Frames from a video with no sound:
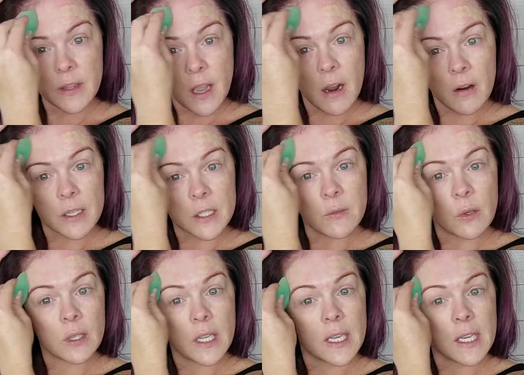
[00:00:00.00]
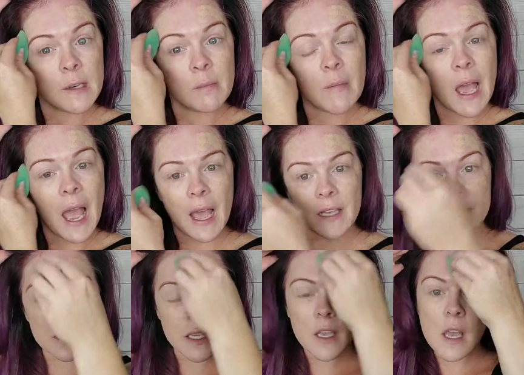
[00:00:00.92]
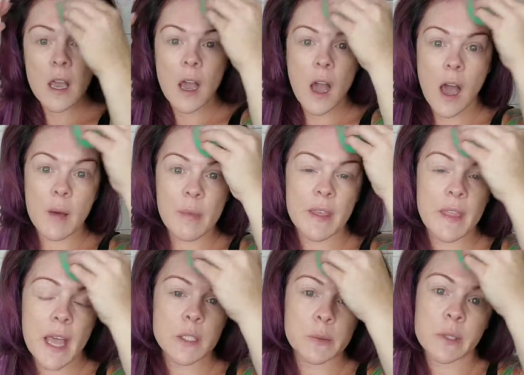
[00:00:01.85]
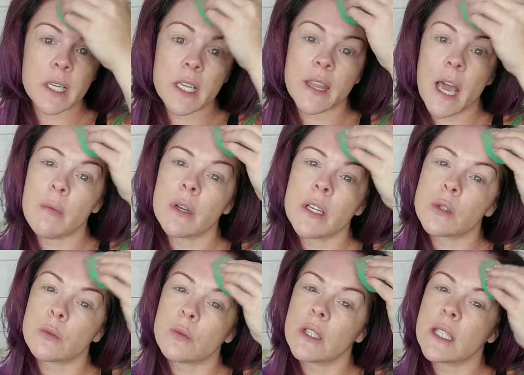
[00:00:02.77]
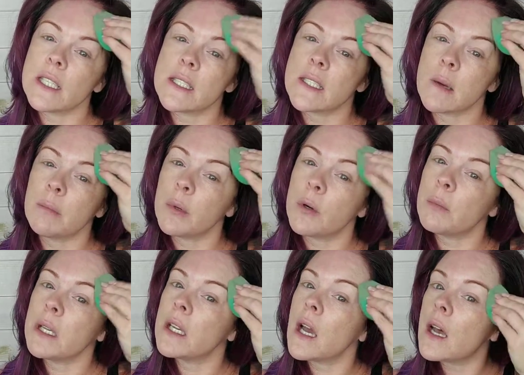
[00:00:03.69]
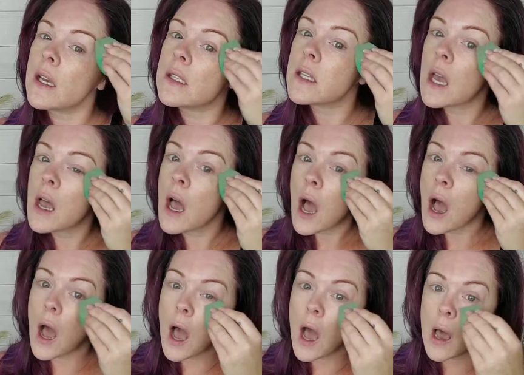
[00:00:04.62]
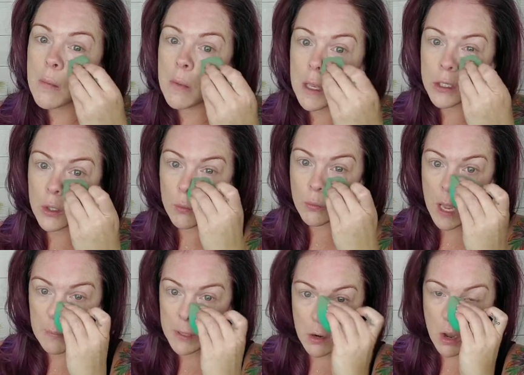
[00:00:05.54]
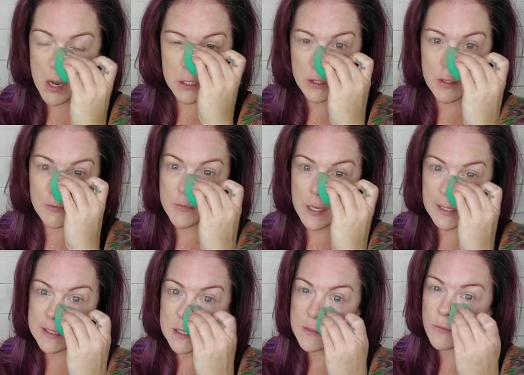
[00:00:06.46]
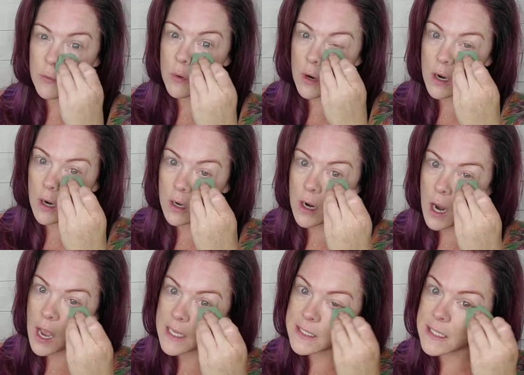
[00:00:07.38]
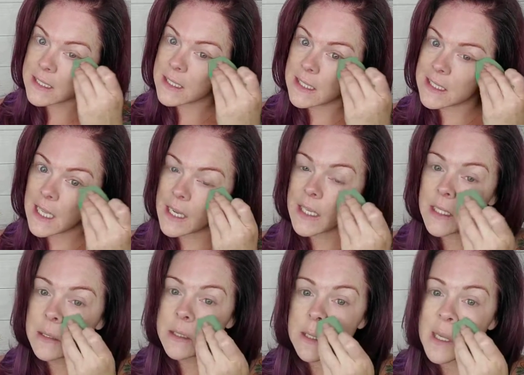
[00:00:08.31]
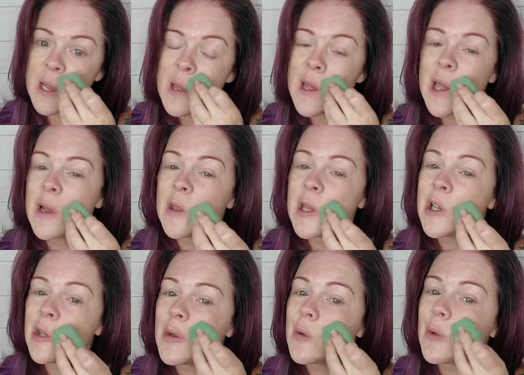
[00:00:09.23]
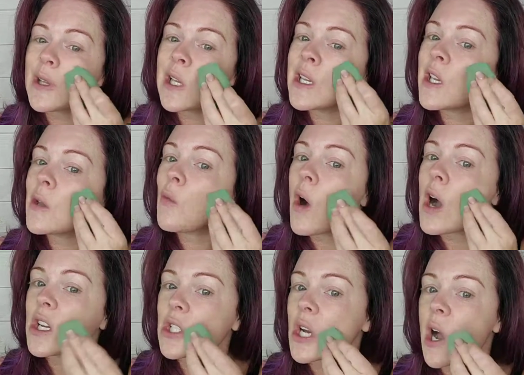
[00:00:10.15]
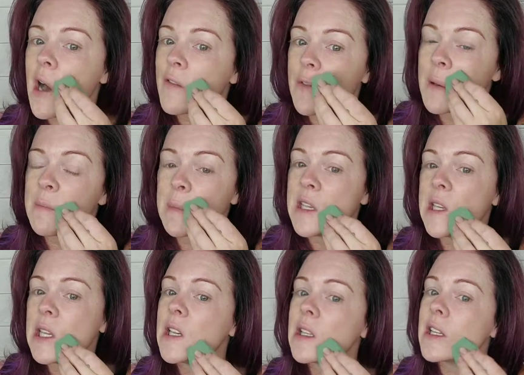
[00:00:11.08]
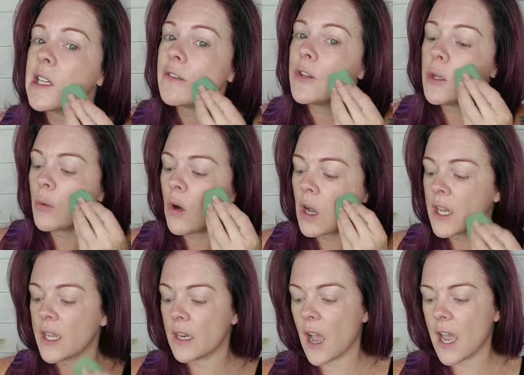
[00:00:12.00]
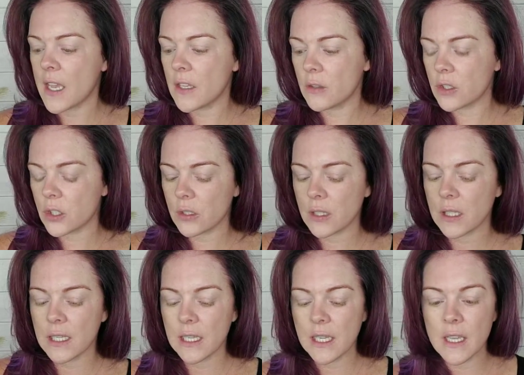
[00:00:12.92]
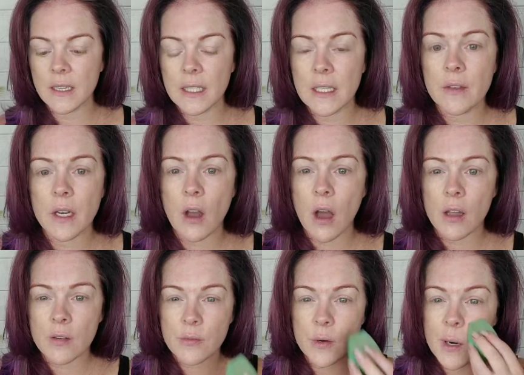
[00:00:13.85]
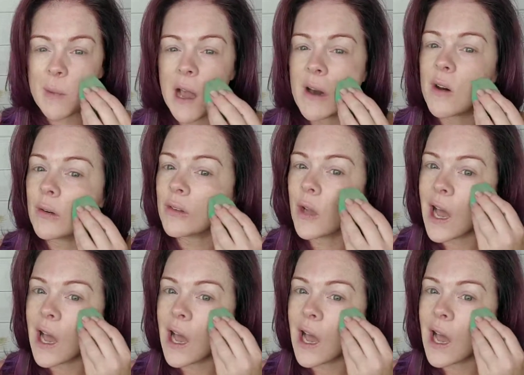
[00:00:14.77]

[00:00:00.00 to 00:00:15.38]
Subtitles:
our exfoliating mask. And that one is really simple because you rub it on your face for 60 seconds. And then you really could wash off immediately if you wanted. I usually leave it on for about